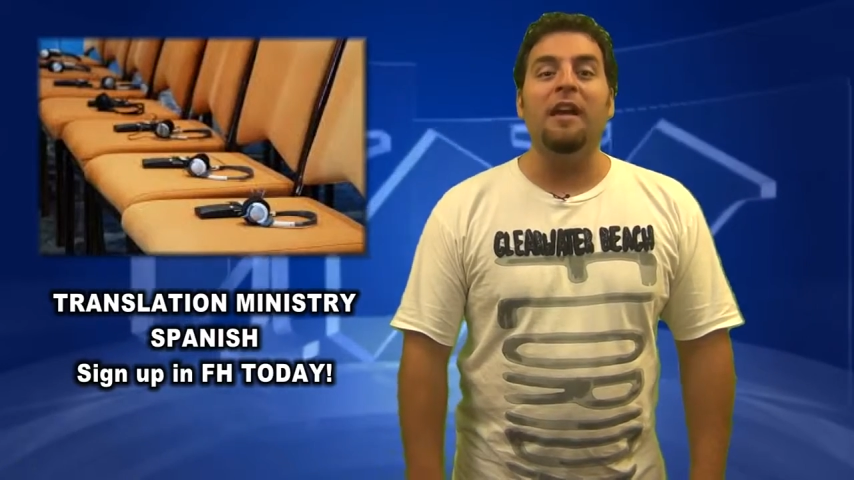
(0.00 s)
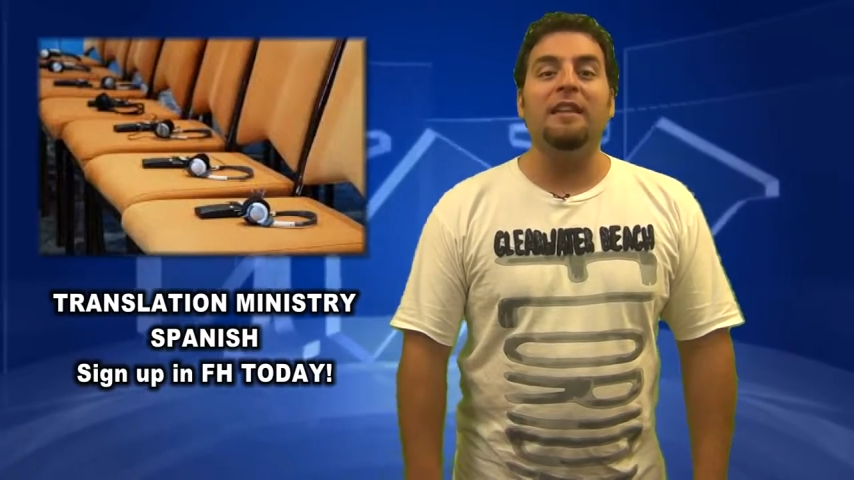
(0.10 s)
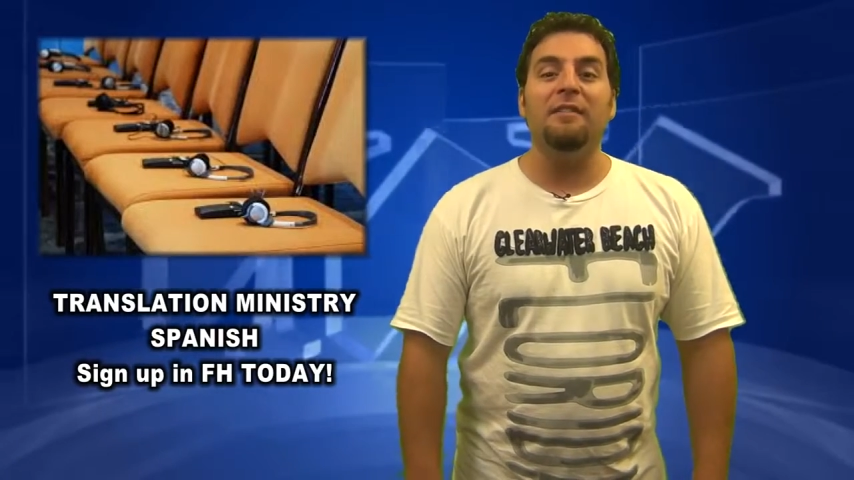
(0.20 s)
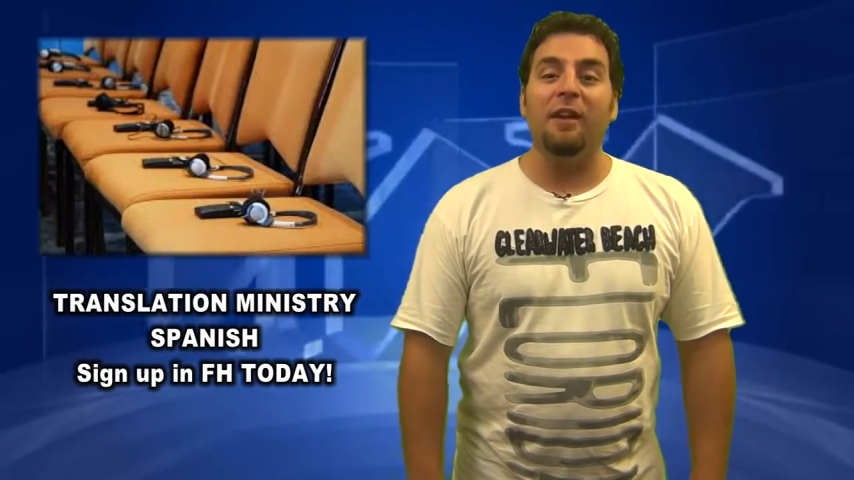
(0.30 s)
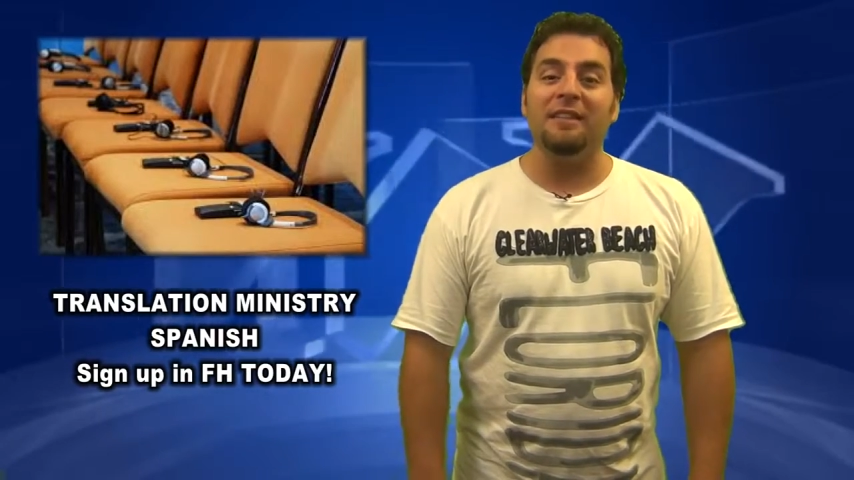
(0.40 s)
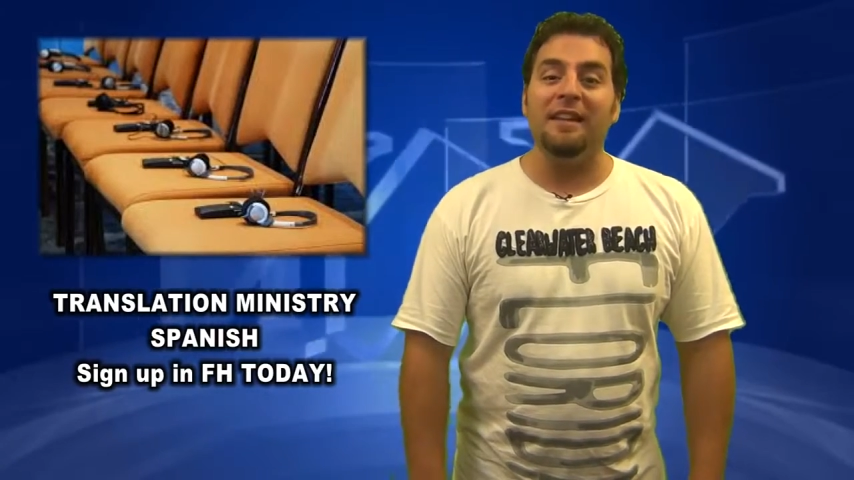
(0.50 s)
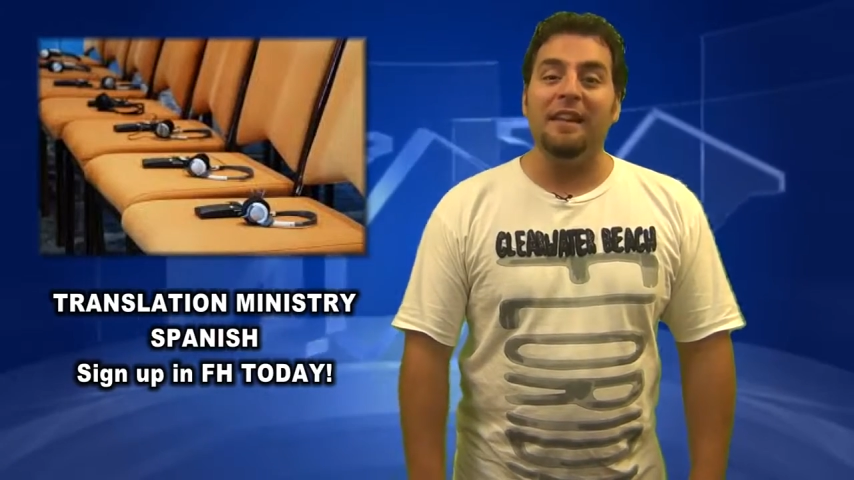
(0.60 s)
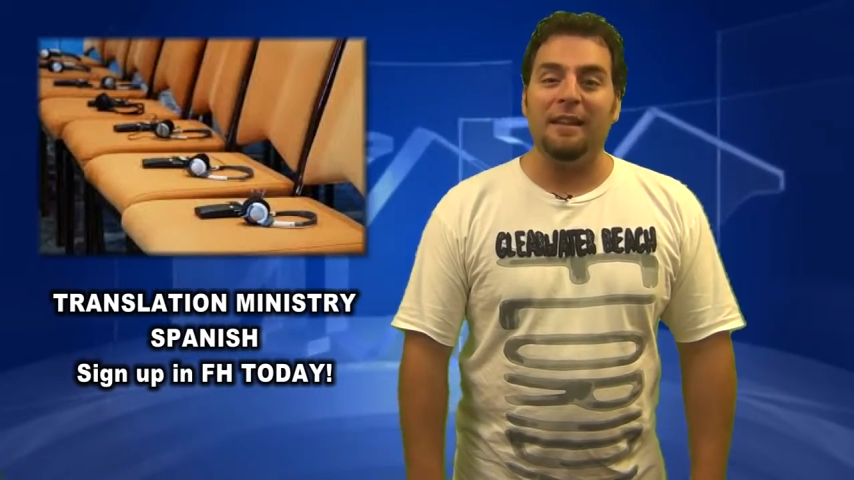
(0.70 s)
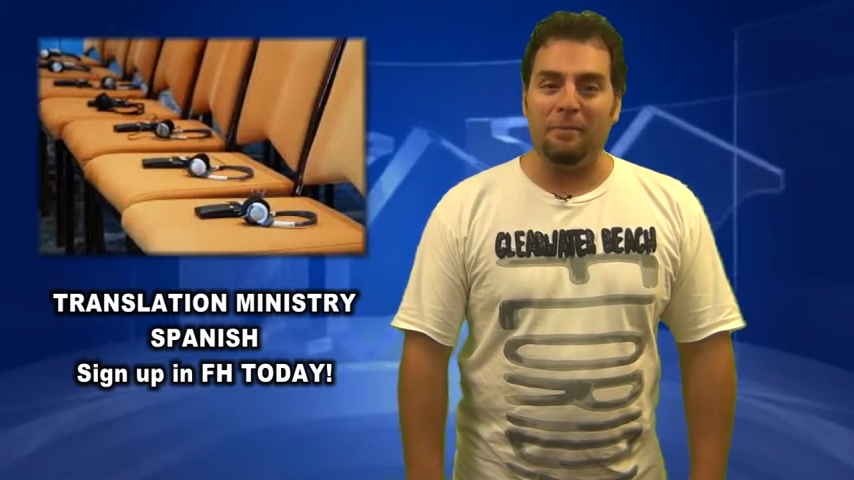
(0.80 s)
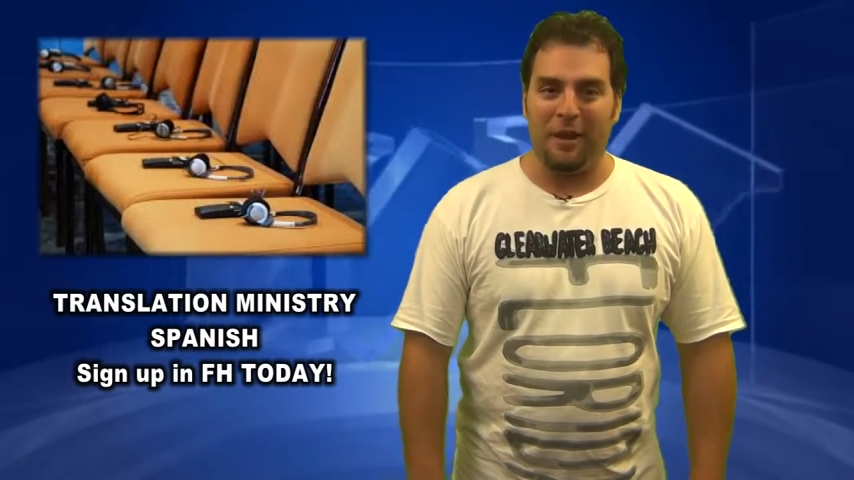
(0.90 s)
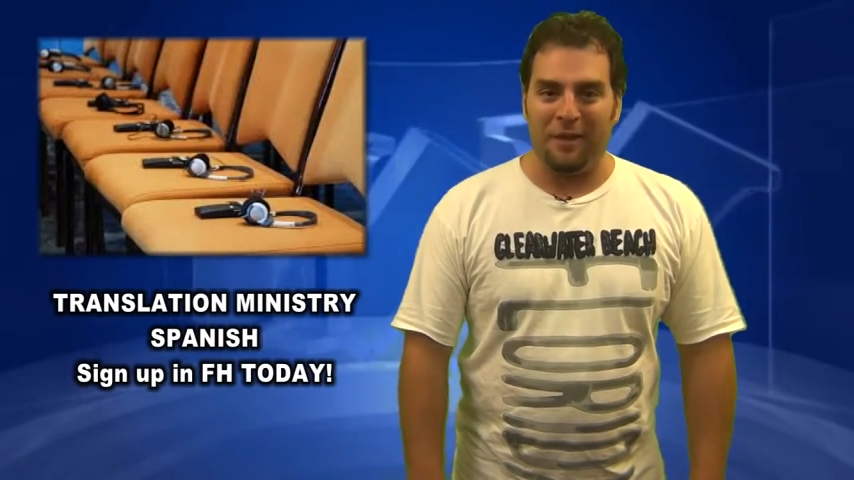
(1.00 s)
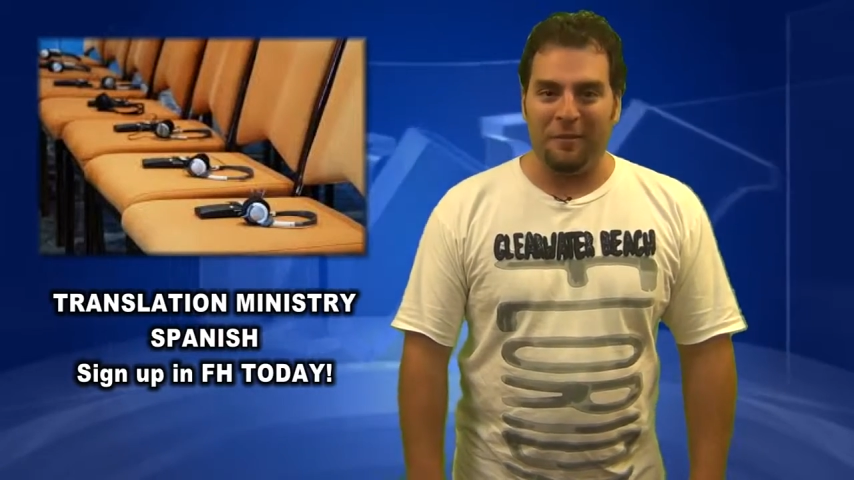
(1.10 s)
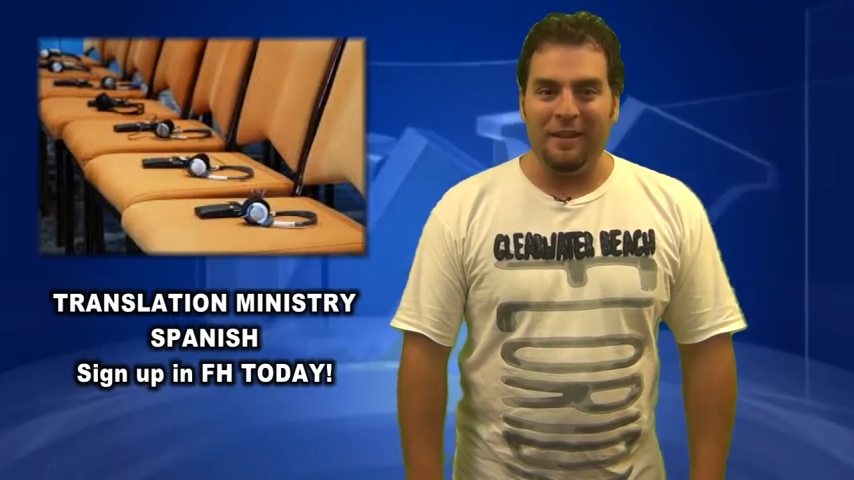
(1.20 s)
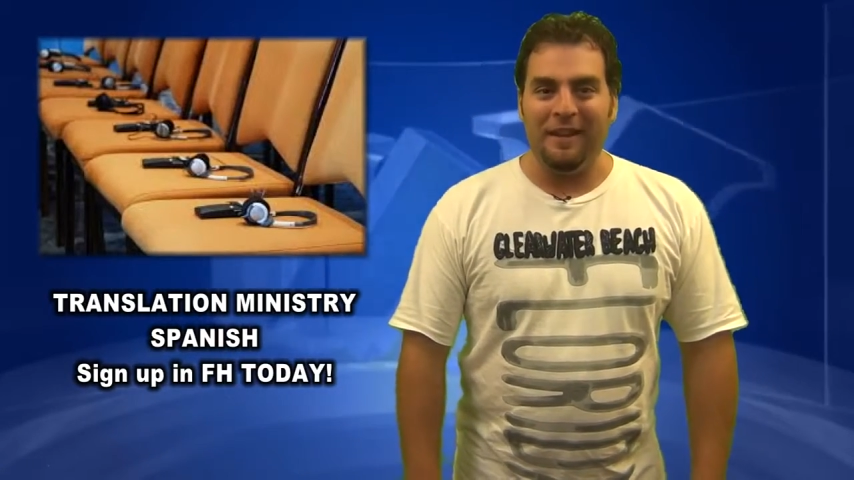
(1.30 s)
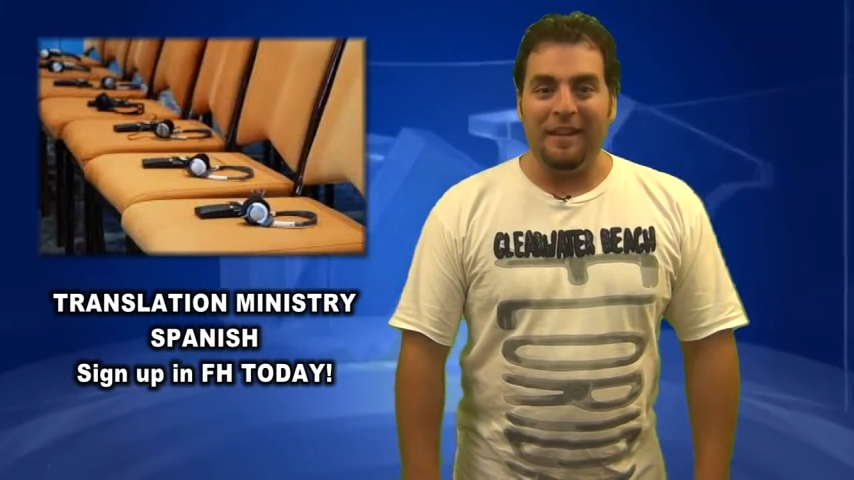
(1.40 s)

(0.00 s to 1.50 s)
levante la mano